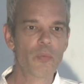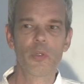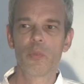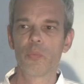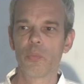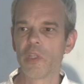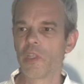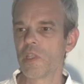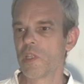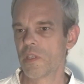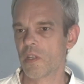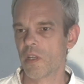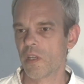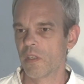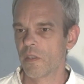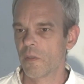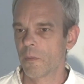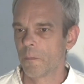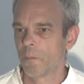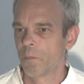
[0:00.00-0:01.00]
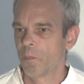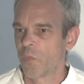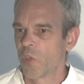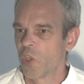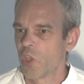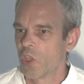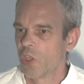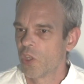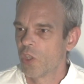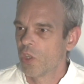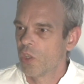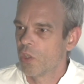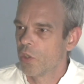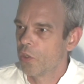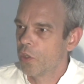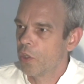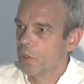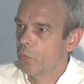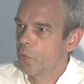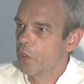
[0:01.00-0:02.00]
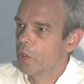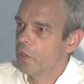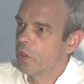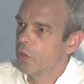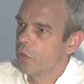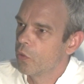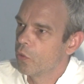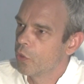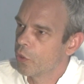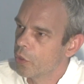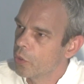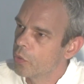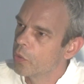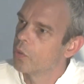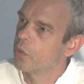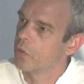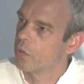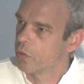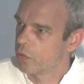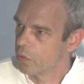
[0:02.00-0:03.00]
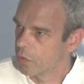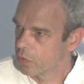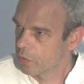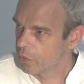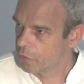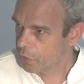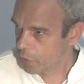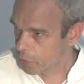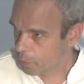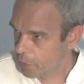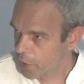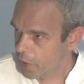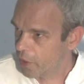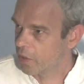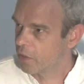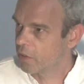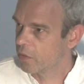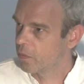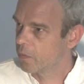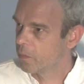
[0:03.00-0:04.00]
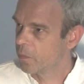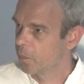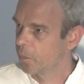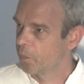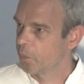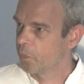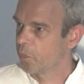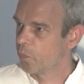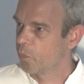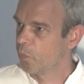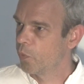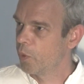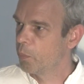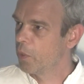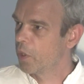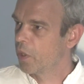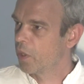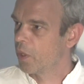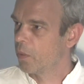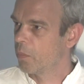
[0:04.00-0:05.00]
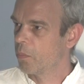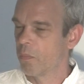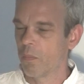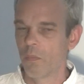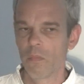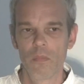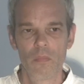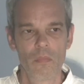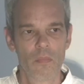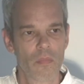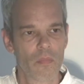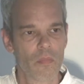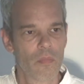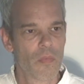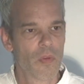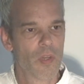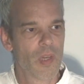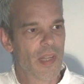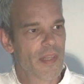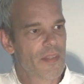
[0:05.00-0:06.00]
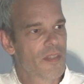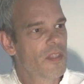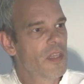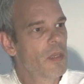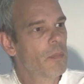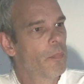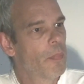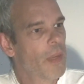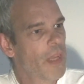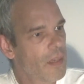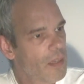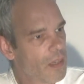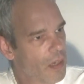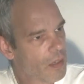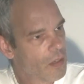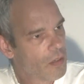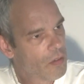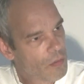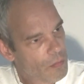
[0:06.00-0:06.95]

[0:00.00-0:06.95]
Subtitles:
what we desire, then we grow from that. We become less dependent